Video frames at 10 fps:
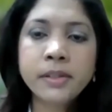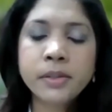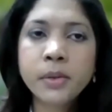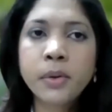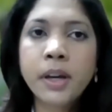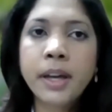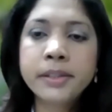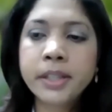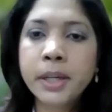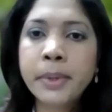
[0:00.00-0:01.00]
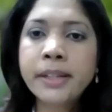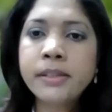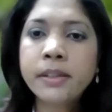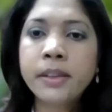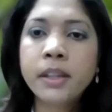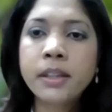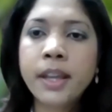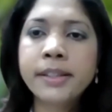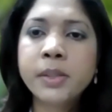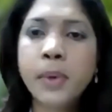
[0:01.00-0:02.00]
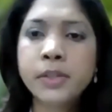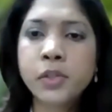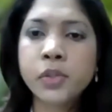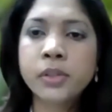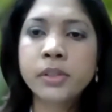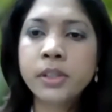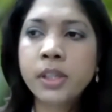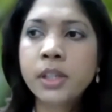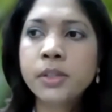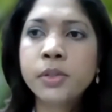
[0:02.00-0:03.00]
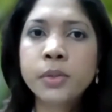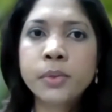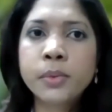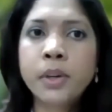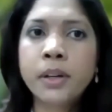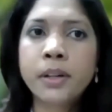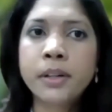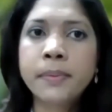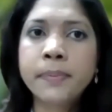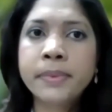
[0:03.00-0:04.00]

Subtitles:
So I'll direct the next question to